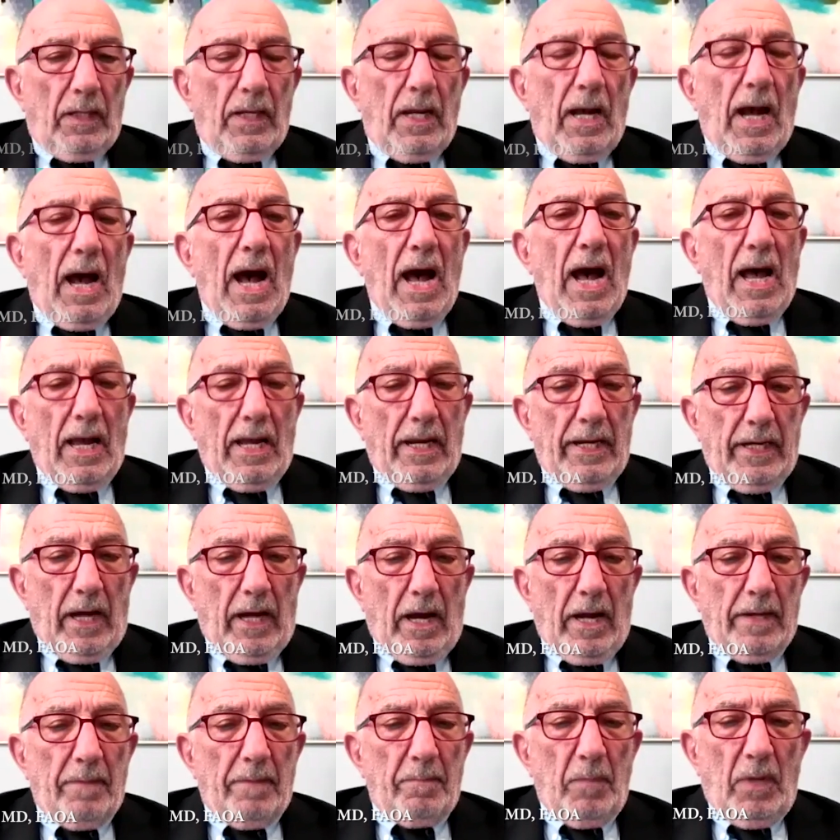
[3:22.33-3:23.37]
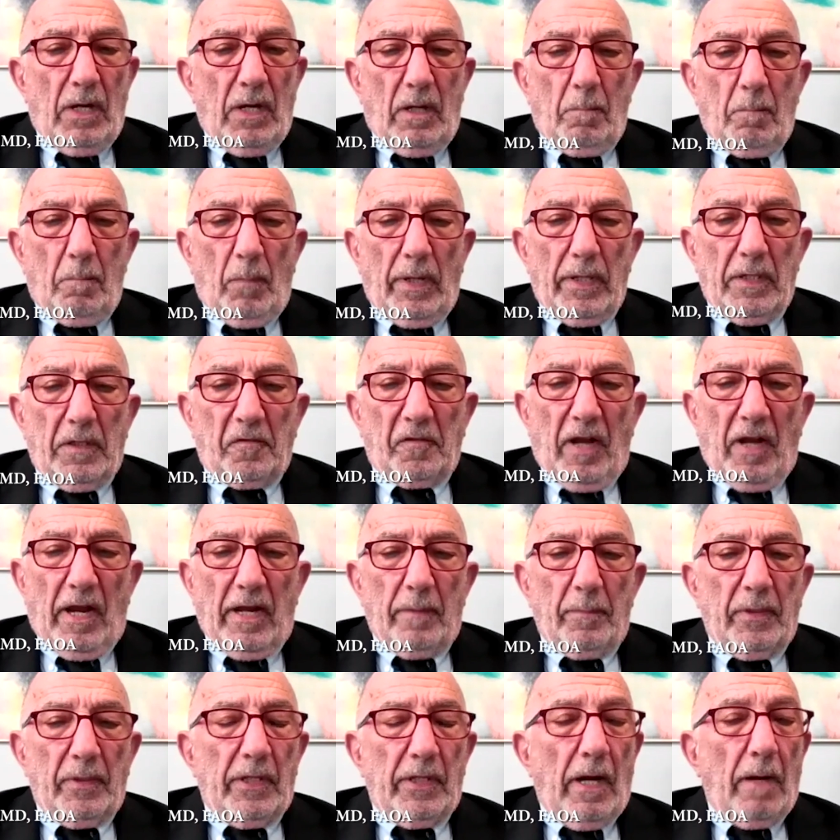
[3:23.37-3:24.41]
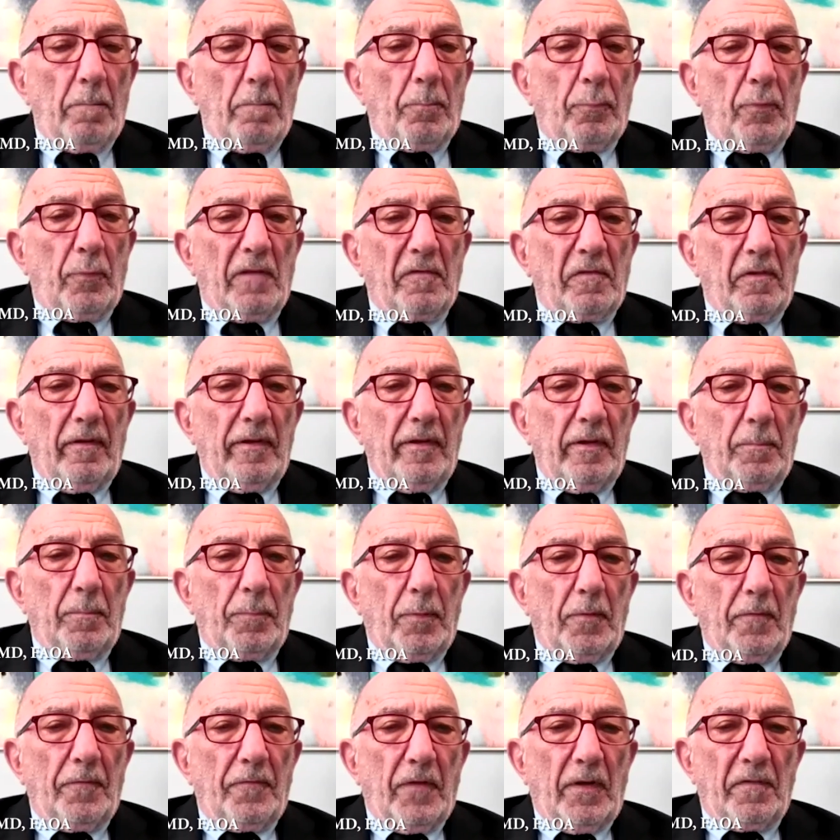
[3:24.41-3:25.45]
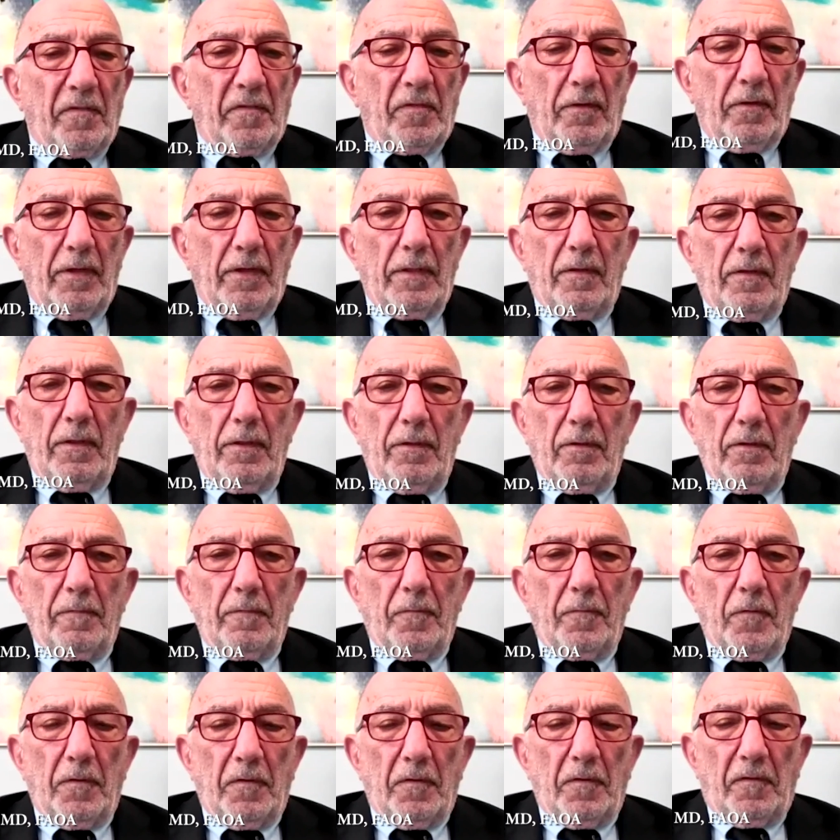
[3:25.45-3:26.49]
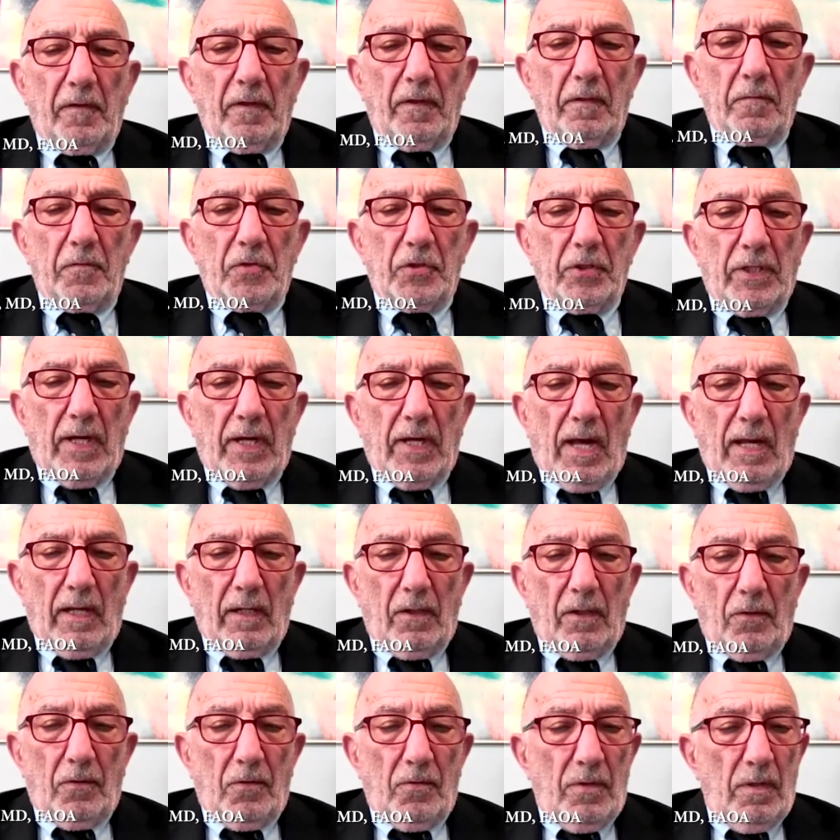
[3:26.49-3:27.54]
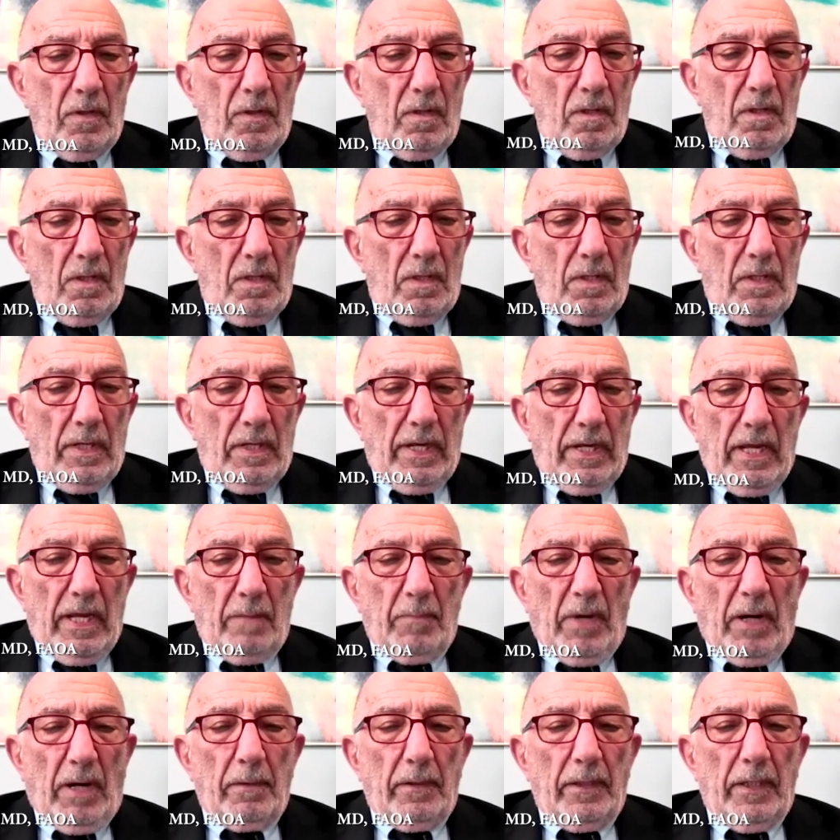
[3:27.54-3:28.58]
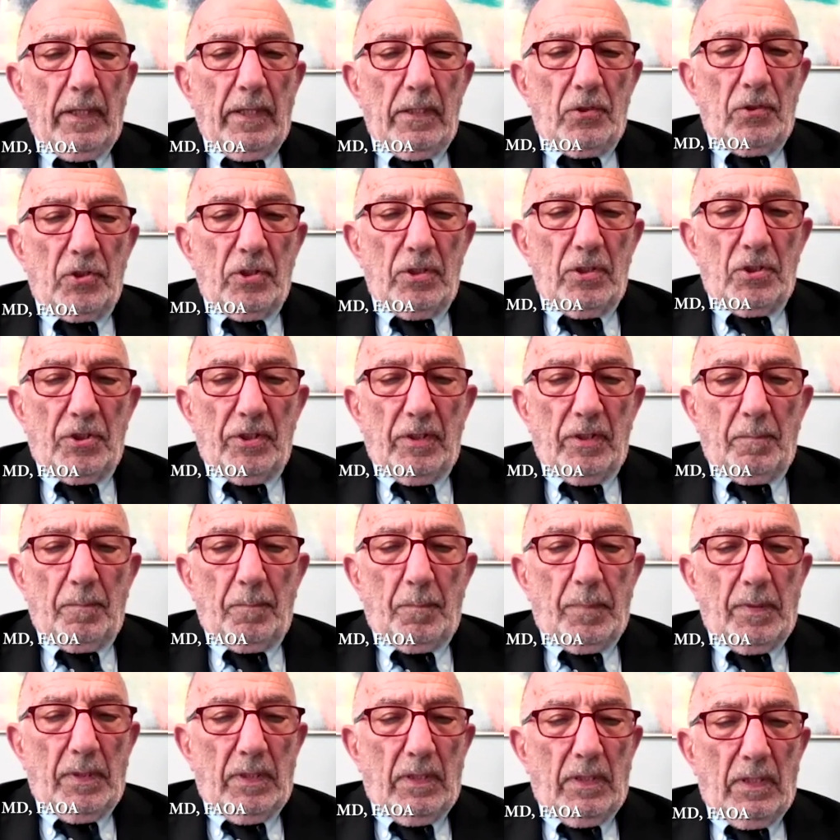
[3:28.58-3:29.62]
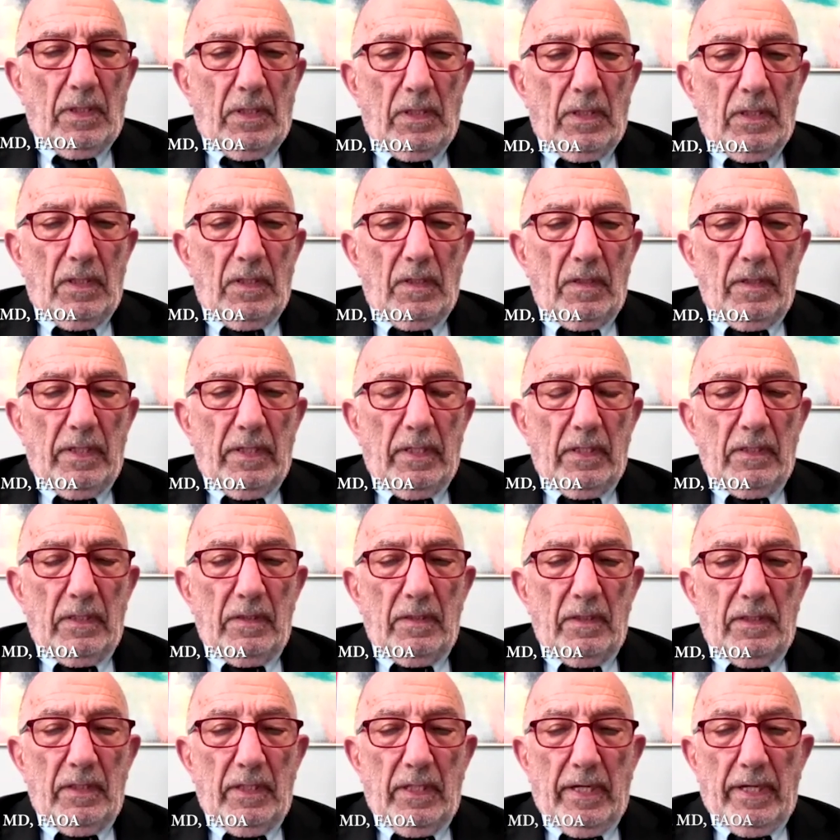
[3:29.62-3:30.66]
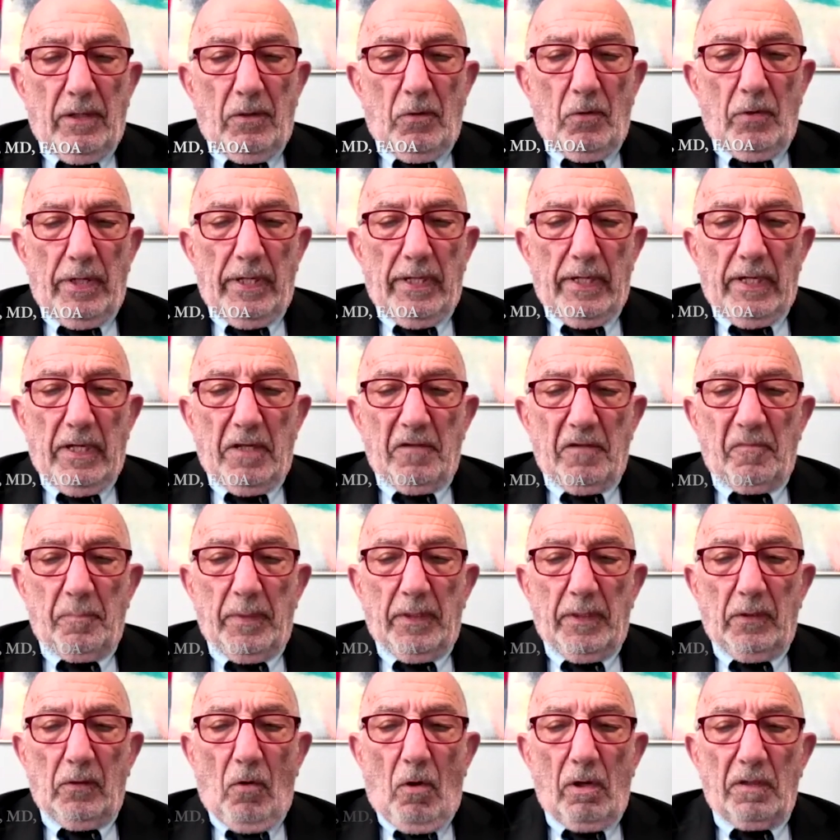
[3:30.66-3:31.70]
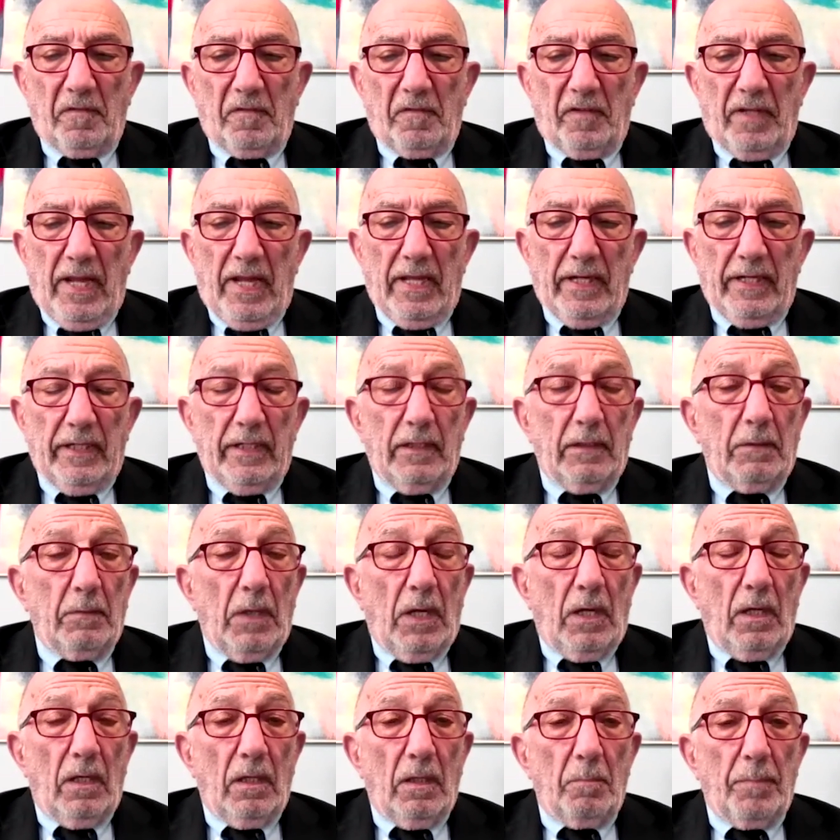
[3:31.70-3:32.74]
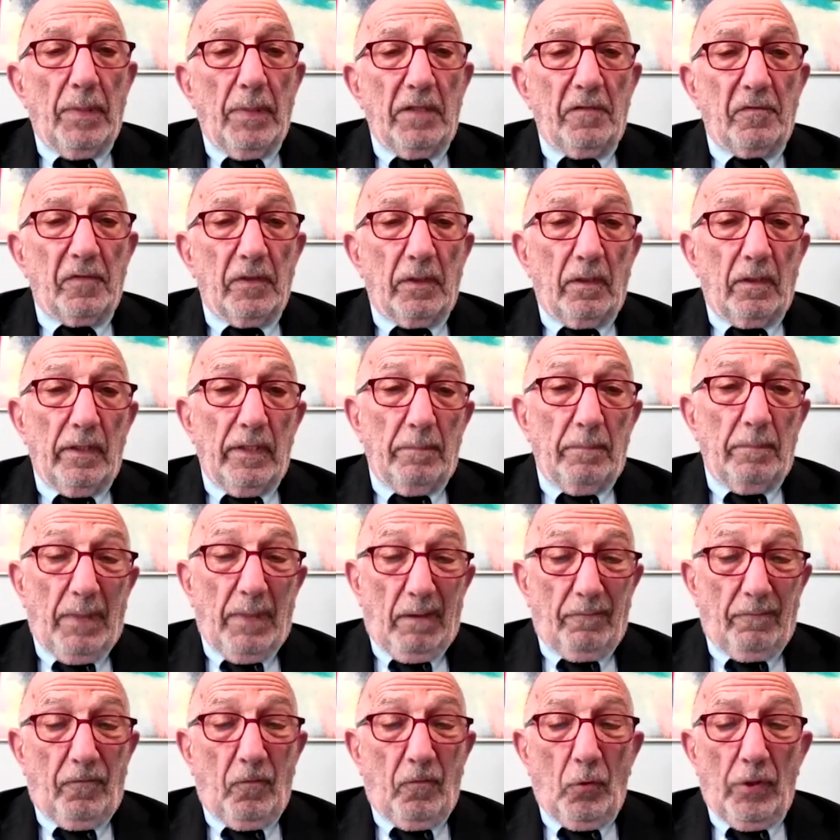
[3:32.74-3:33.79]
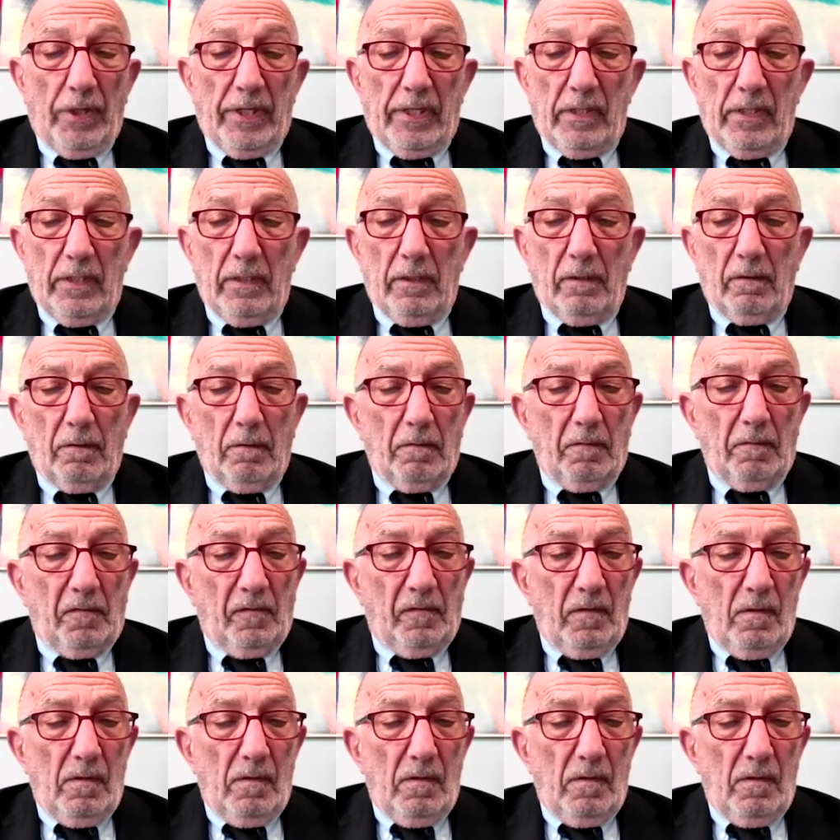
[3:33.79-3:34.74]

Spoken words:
Hi, I'm Mike Simon. I'm presently a professor at the University of Chicago, and my relationship in the AOA has been long-standing, basically about 40 years.